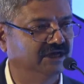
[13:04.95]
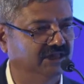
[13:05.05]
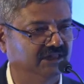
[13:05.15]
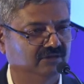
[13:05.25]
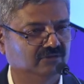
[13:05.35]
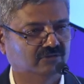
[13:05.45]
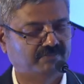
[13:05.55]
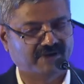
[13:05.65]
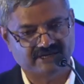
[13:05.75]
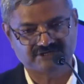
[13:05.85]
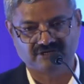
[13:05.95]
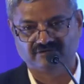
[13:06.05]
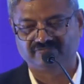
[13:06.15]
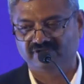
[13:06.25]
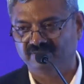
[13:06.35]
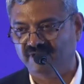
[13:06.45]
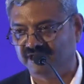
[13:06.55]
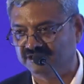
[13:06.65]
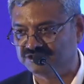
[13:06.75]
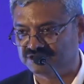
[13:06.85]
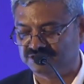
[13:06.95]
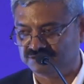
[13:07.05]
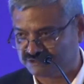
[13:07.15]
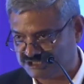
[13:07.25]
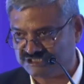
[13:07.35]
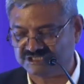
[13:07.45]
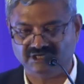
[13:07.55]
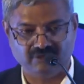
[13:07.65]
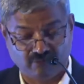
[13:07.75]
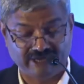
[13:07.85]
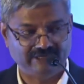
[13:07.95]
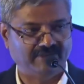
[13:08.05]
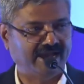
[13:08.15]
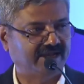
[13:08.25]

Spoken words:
who passed out from our institutions a while back.